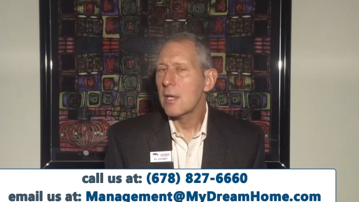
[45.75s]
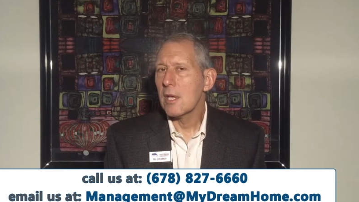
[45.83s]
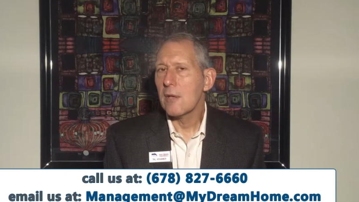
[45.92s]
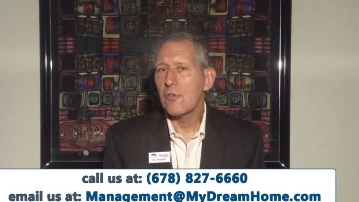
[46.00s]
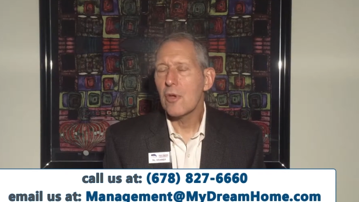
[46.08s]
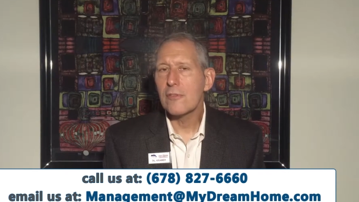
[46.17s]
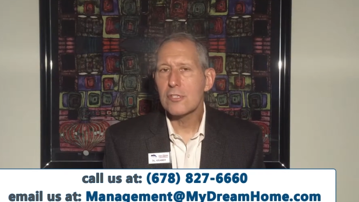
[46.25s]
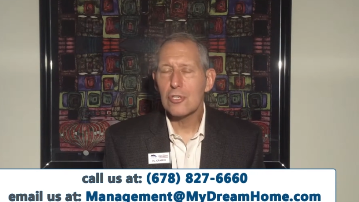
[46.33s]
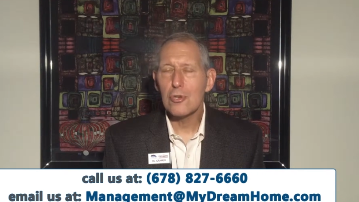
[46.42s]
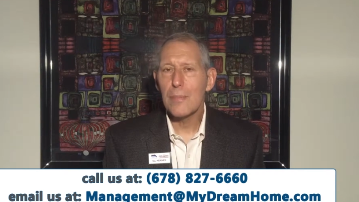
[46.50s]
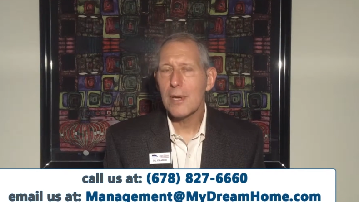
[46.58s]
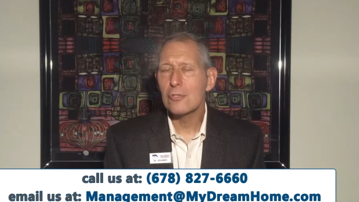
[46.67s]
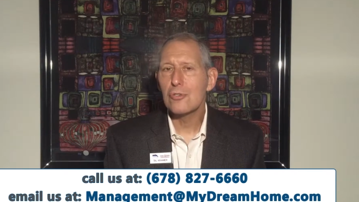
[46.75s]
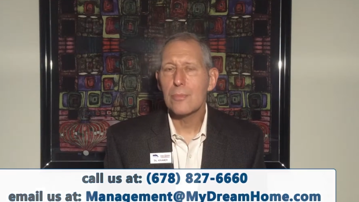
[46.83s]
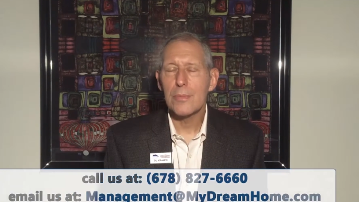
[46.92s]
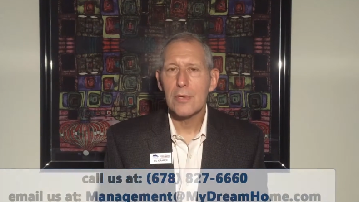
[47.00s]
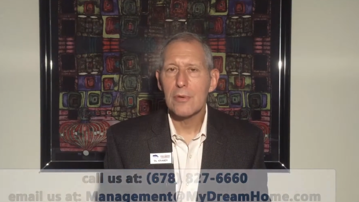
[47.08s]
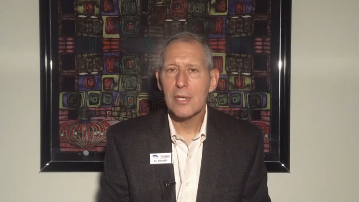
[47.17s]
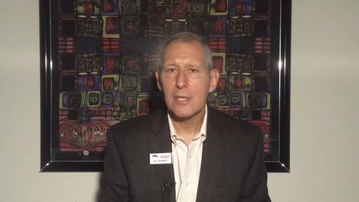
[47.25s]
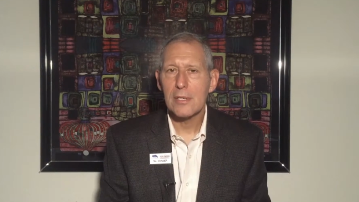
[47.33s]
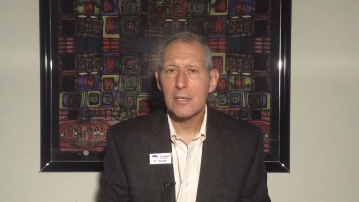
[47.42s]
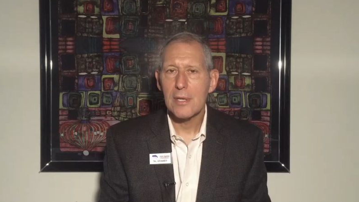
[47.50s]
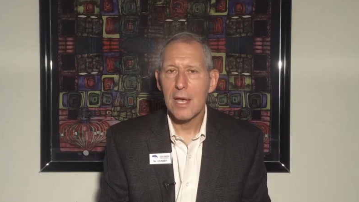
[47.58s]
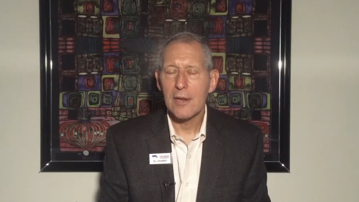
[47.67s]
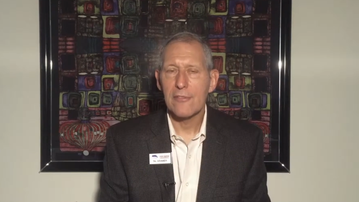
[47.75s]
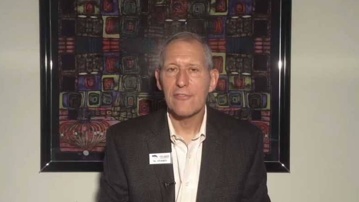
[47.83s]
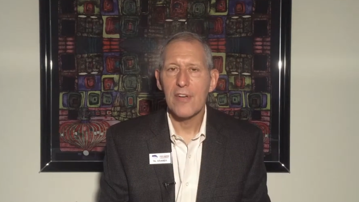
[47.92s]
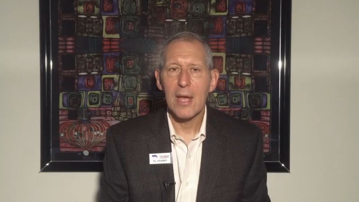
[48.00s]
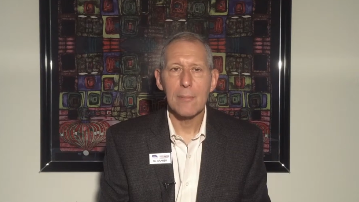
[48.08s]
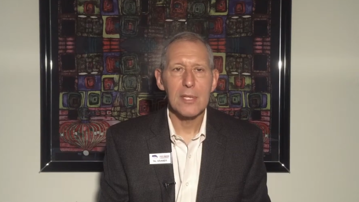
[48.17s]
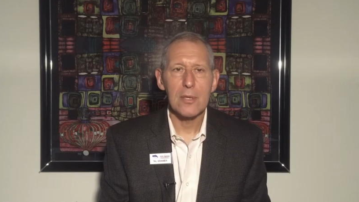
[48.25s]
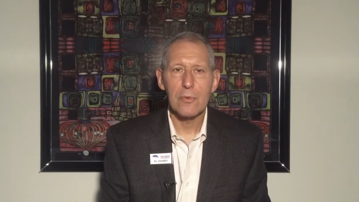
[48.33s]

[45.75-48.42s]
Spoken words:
If you have a 2-bedroom unit and a family